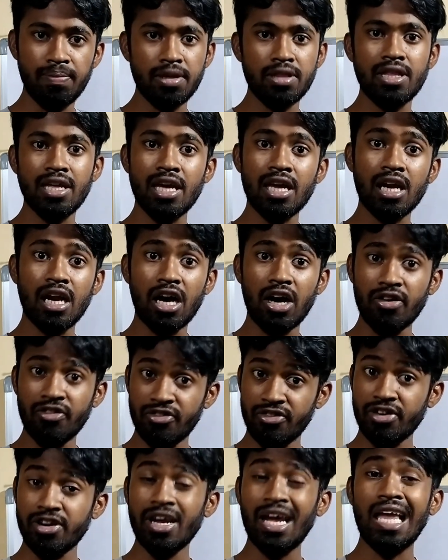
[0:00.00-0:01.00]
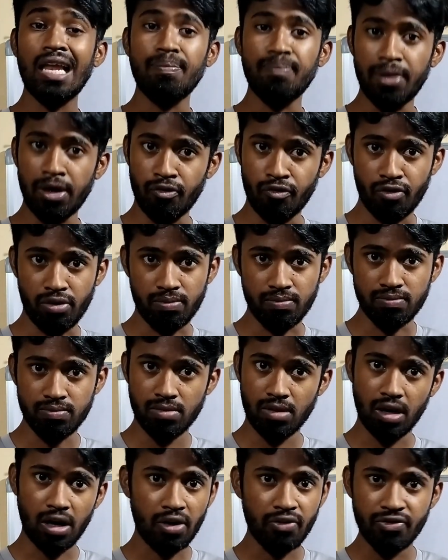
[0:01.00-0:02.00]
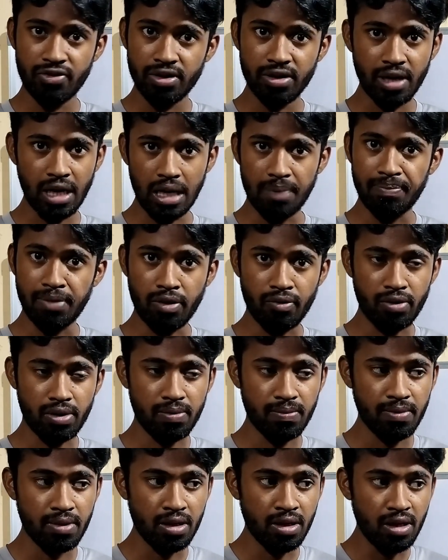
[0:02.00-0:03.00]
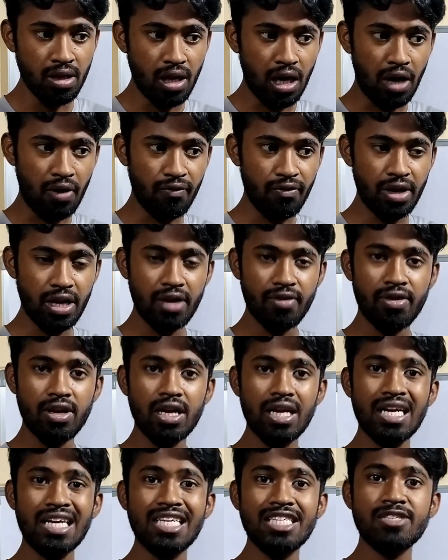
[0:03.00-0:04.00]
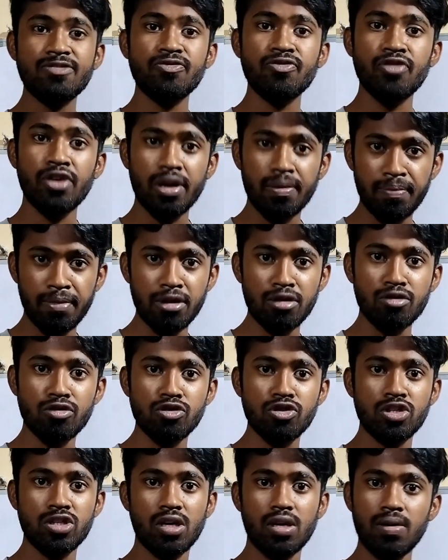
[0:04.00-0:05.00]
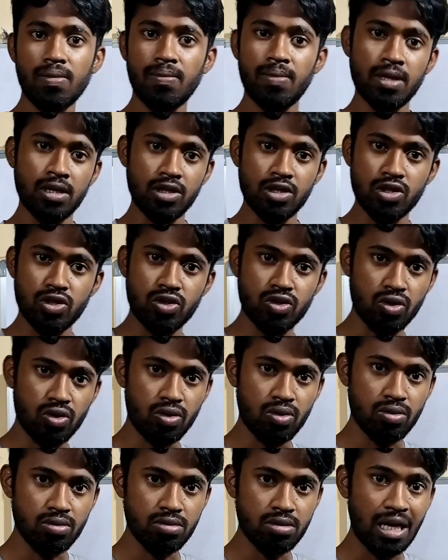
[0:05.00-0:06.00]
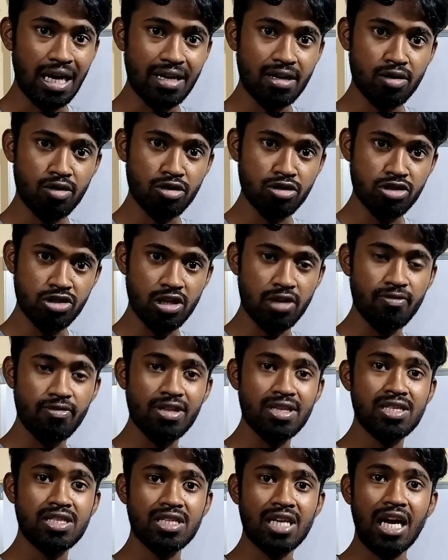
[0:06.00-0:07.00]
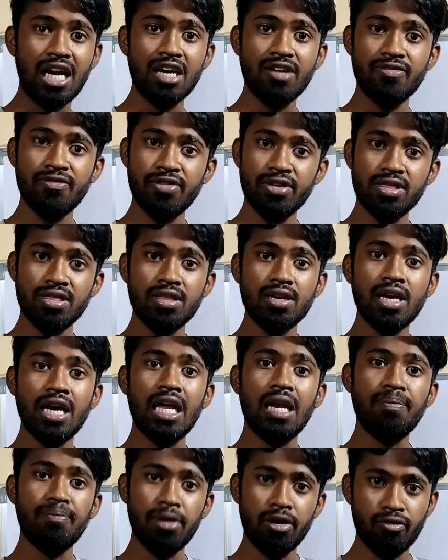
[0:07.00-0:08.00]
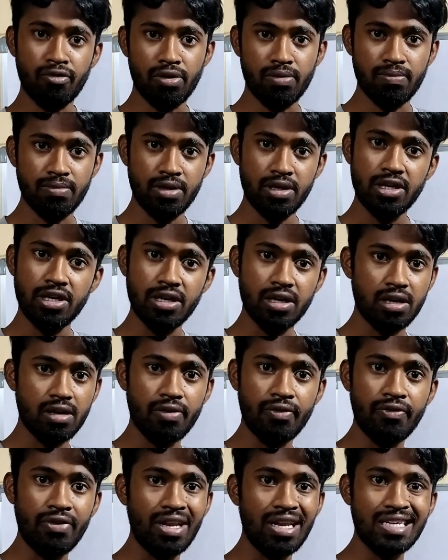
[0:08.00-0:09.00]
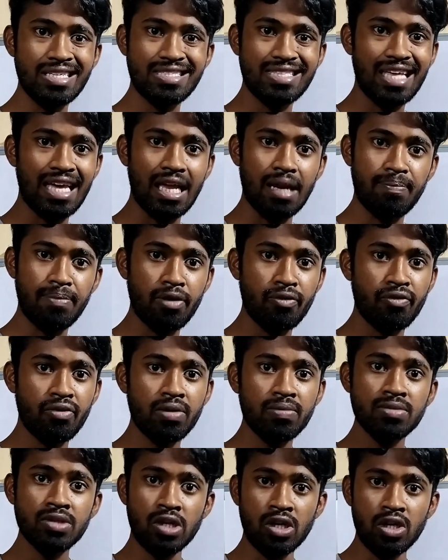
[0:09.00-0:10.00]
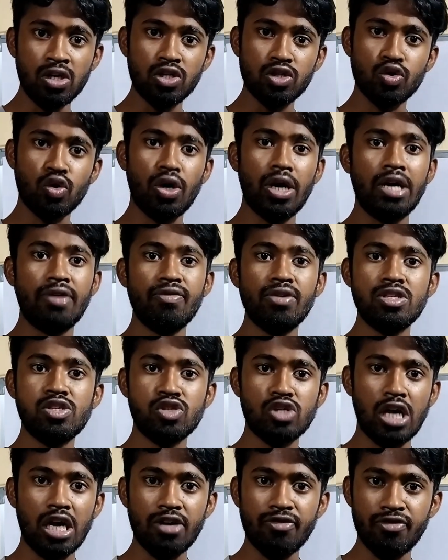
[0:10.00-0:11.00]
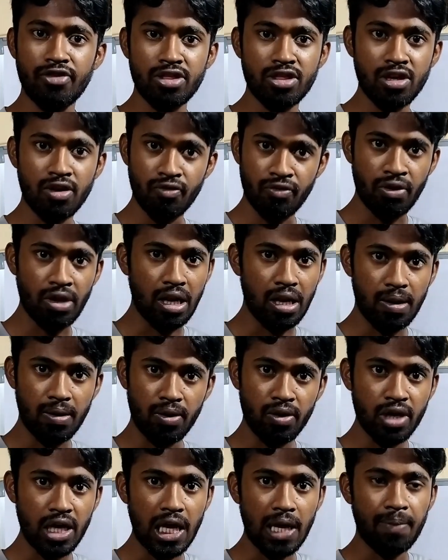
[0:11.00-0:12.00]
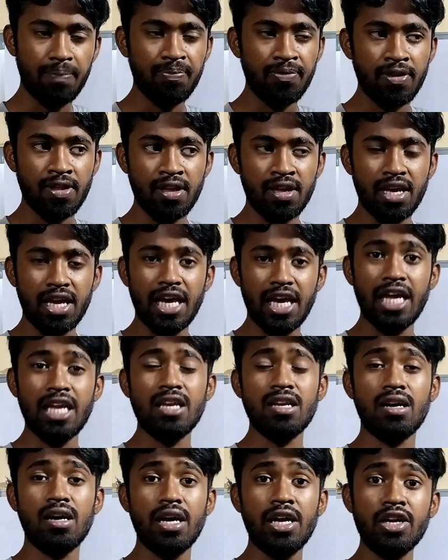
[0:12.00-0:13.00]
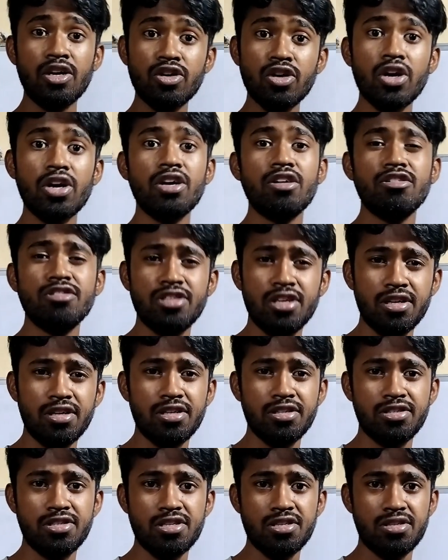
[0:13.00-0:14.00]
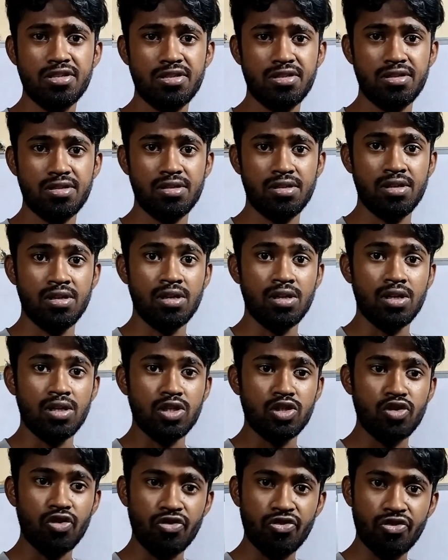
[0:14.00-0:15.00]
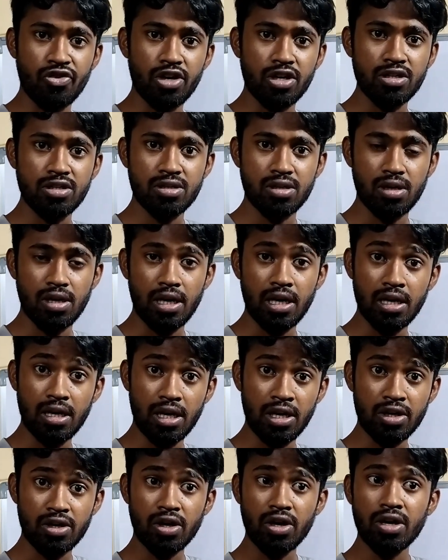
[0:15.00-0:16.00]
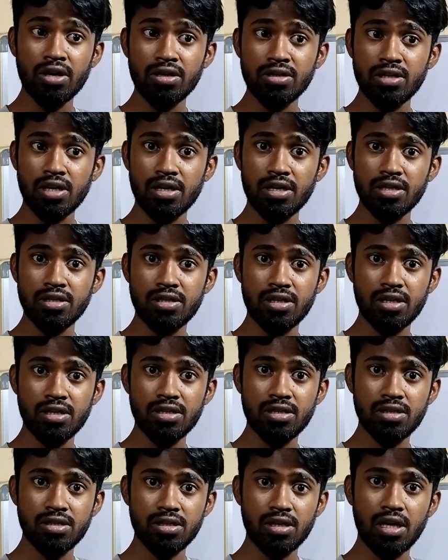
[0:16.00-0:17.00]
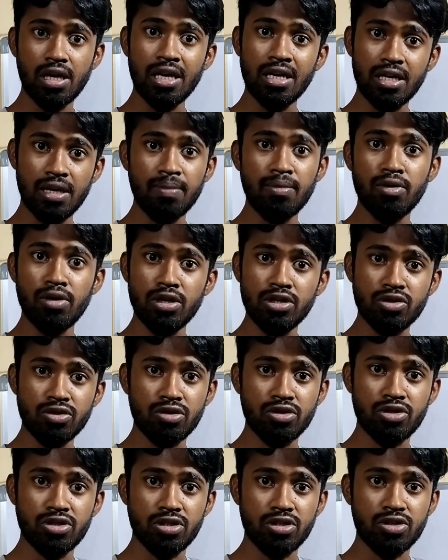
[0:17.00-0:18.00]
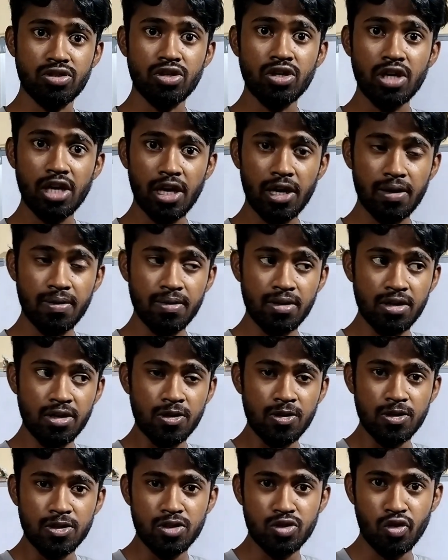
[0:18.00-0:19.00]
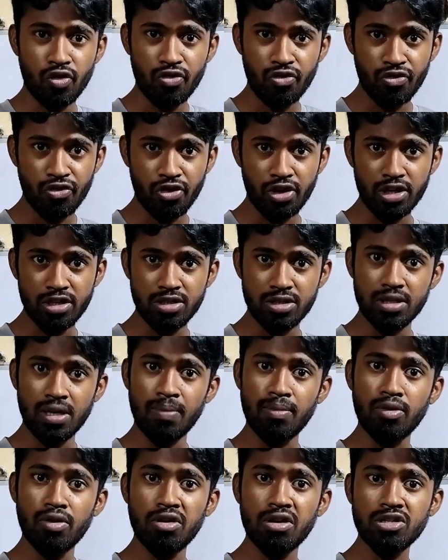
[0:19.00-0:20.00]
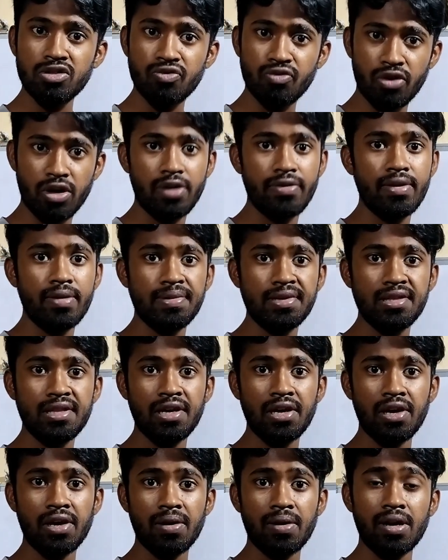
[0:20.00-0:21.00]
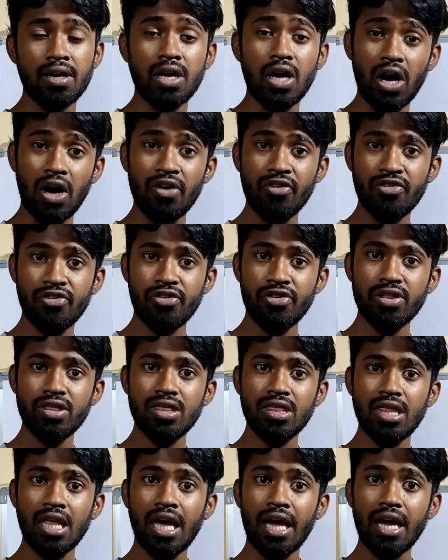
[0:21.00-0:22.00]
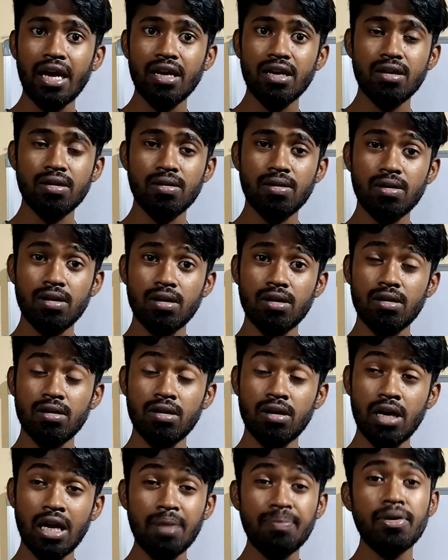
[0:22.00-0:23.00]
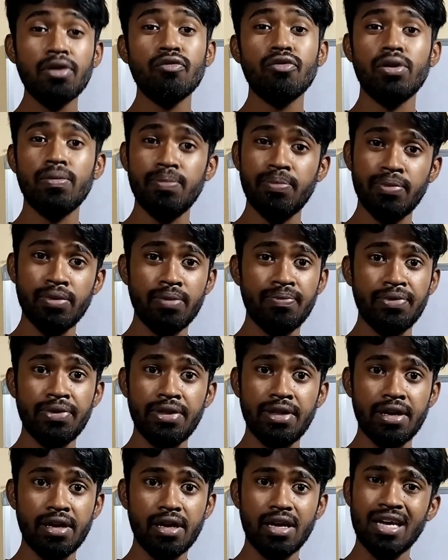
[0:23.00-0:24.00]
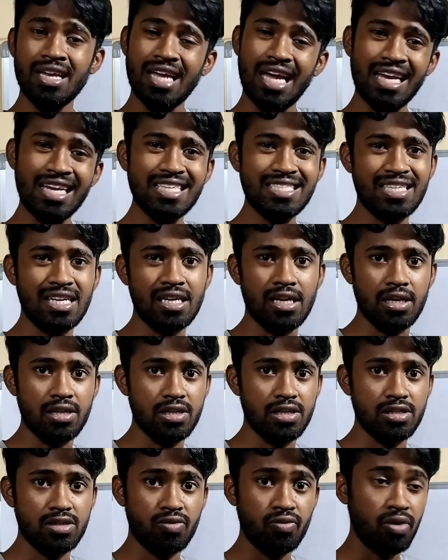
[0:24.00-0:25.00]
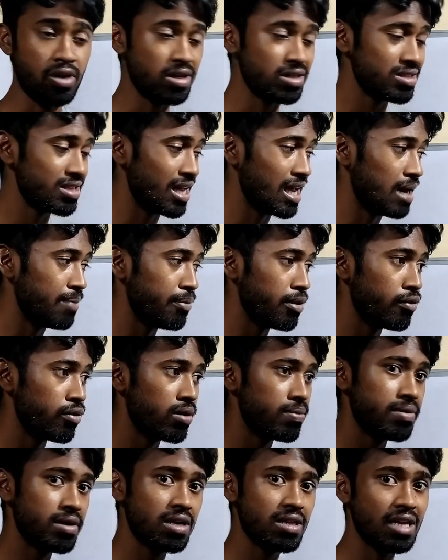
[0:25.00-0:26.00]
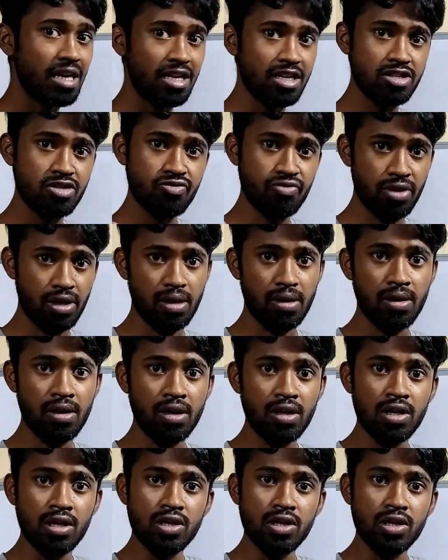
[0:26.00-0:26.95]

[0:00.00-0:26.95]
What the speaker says: will be there after helping verb. After helping verb. Whenever it is verbal question, so that question will start with the helping verb. Here will is the helping verb, so it will start with the will. Okay. In interrogative sentences, so first in interrogative sentences in WH questions. Okay. So first WH word will be there, and after that helping verb will be there in any sentences. What is the helping verb here? That is will.